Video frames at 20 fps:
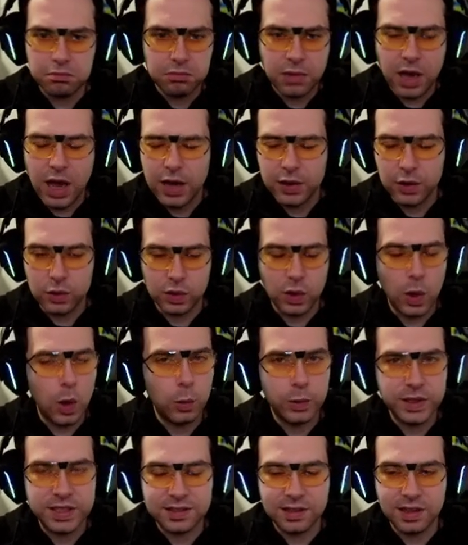I don't know,
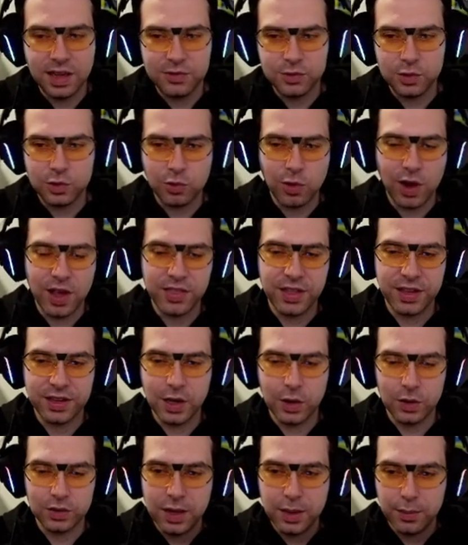we still have to try that
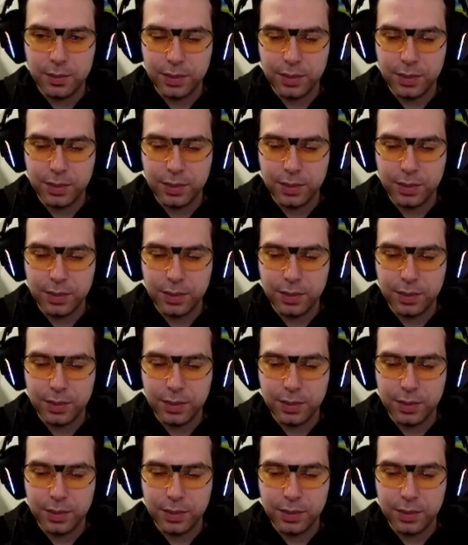out.